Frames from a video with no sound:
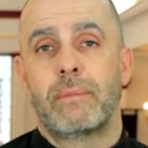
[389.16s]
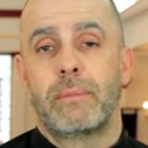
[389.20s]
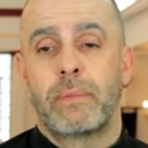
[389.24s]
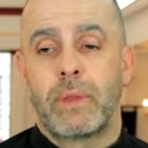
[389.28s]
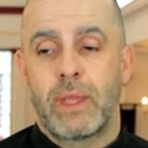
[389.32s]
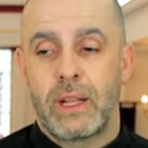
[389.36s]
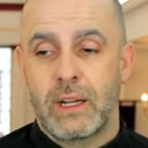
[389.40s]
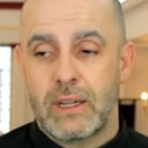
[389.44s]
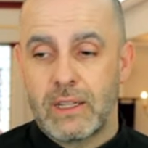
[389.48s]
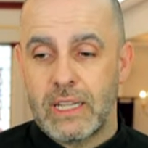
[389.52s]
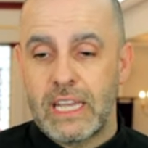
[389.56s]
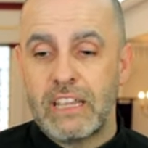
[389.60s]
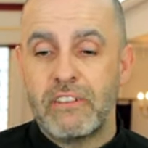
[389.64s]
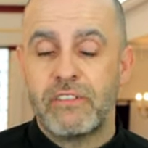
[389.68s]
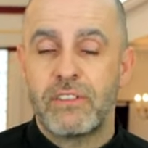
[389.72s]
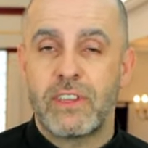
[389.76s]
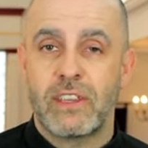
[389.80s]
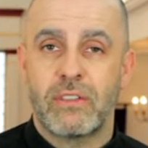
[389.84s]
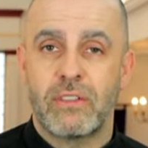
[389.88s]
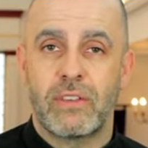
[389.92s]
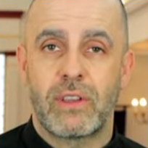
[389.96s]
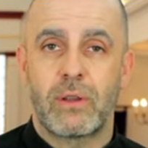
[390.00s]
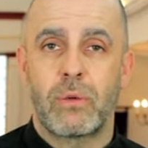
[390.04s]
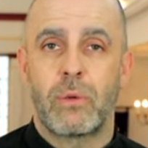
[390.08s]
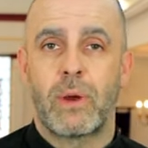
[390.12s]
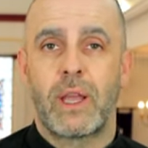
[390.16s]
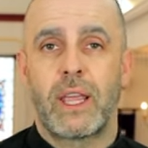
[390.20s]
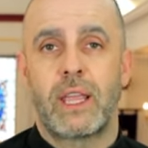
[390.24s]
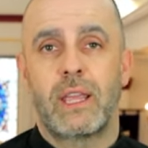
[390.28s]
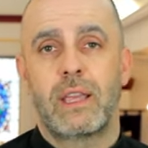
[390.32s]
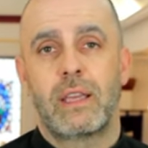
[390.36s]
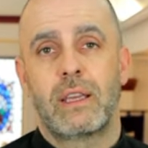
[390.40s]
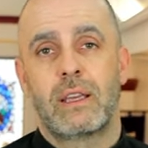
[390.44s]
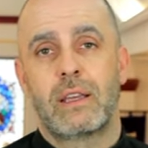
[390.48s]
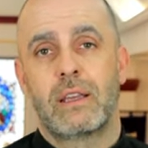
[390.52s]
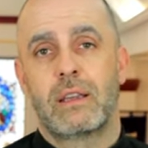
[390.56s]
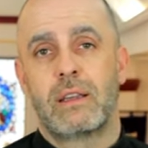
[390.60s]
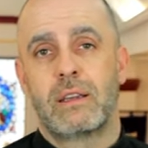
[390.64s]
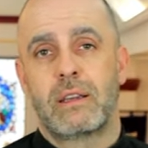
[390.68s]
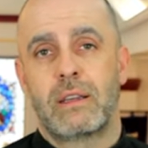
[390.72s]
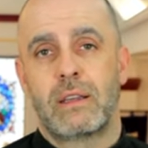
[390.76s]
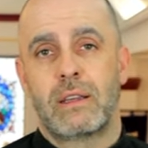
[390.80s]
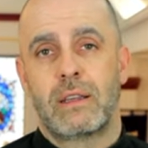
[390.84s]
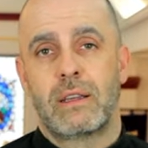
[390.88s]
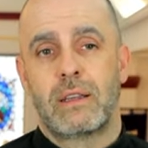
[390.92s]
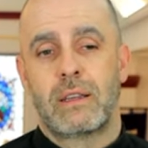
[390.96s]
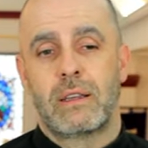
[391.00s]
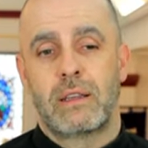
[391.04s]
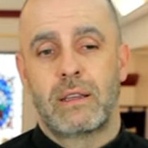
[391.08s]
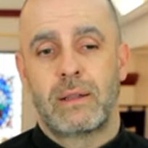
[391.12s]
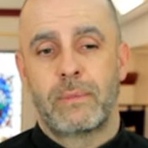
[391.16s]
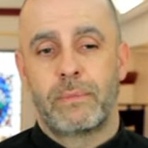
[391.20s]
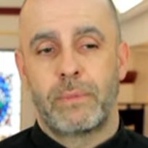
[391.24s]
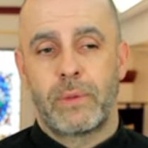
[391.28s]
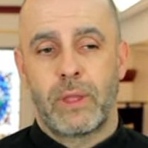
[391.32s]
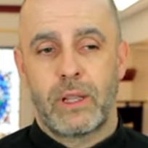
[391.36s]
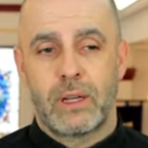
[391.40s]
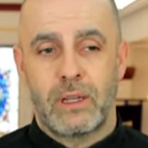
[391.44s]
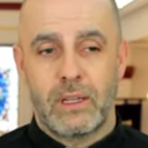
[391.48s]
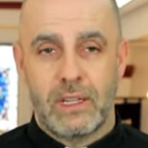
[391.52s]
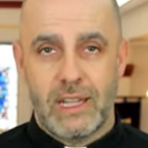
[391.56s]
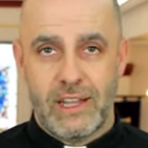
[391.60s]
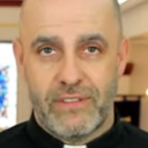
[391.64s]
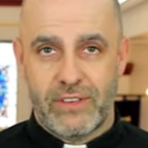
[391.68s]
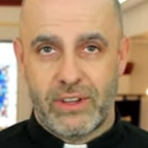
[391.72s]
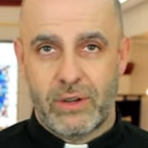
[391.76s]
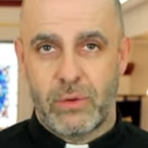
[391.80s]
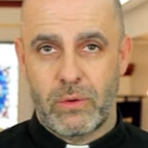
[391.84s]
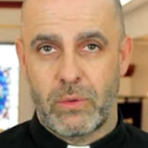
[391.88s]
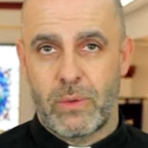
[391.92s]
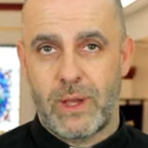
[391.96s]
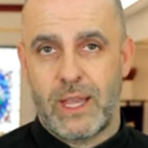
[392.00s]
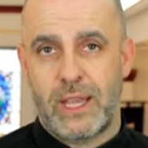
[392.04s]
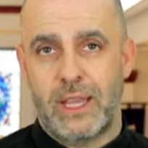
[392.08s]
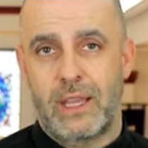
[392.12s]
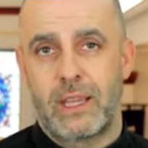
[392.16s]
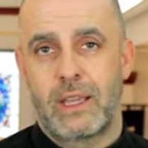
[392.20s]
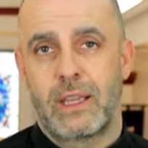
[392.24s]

in a life-giving way, in a loving way,